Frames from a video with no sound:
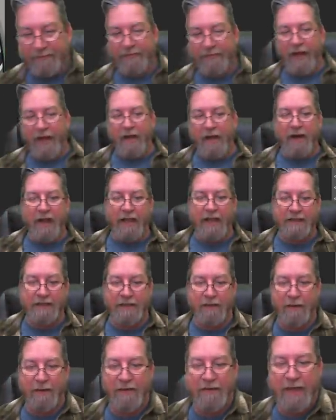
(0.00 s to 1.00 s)
All right,
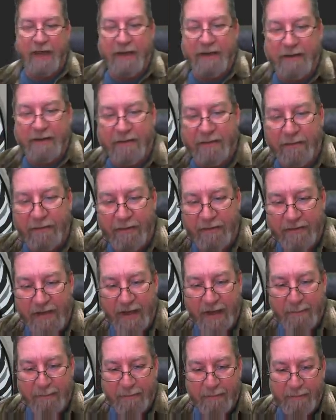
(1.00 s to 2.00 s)
so we've got we've
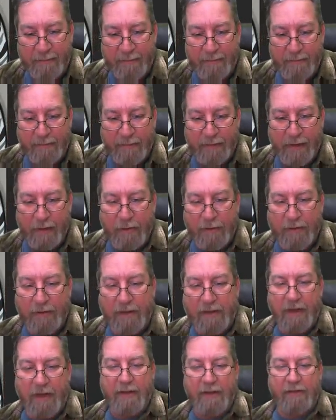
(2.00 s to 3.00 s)
got local
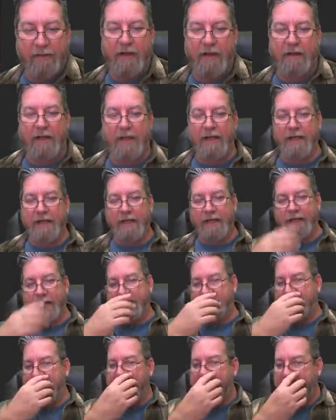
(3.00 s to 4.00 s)
color all laid in.
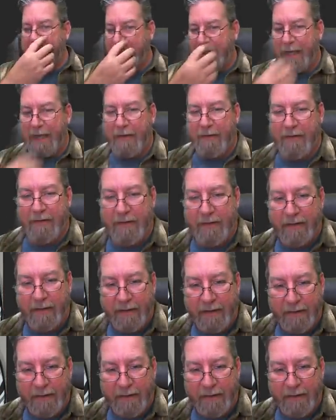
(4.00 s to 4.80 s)
It's taken an hour.